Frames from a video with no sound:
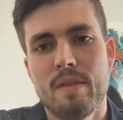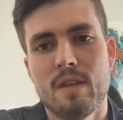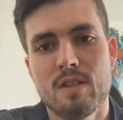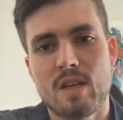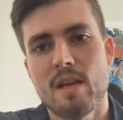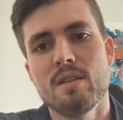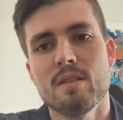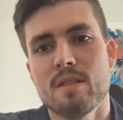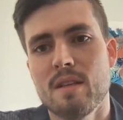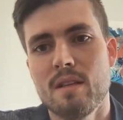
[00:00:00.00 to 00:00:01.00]
the
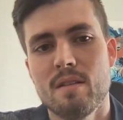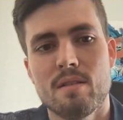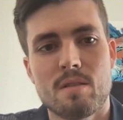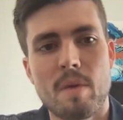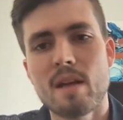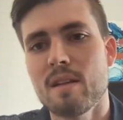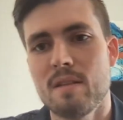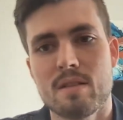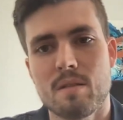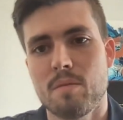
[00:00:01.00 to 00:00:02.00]
changes in spend
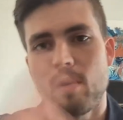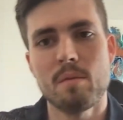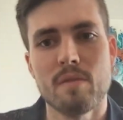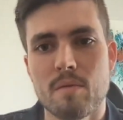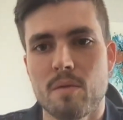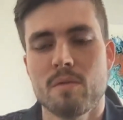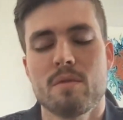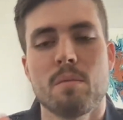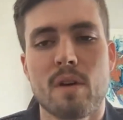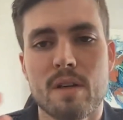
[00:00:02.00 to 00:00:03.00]
in this deployment of
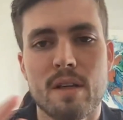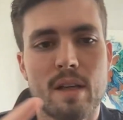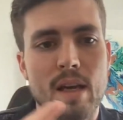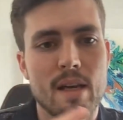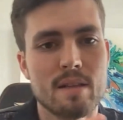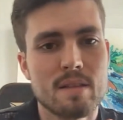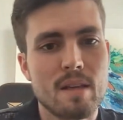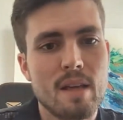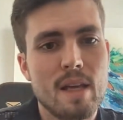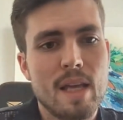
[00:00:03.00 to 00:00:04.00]
influencer marketing
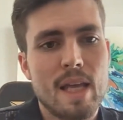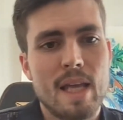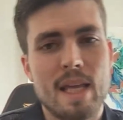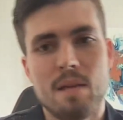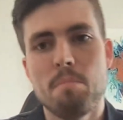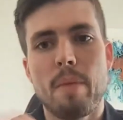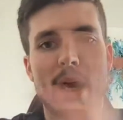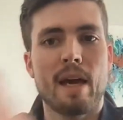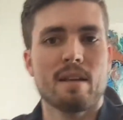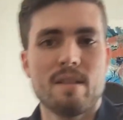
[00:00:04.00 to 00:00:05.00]
has
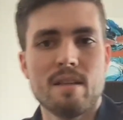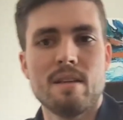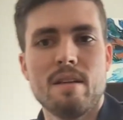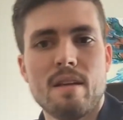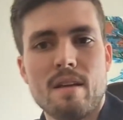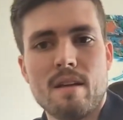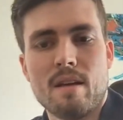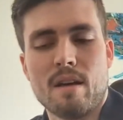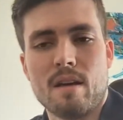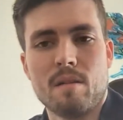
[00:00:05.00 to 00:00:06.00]
impacted
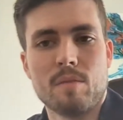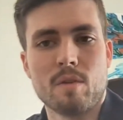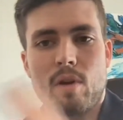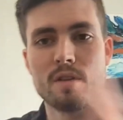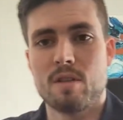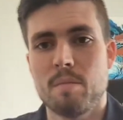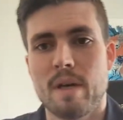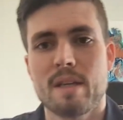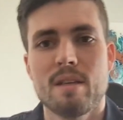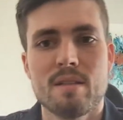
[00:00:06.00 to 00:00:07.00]
the larger
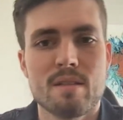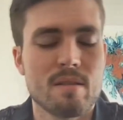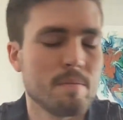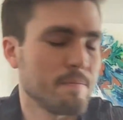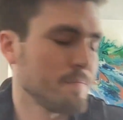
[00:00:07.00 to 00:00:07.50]
buckets.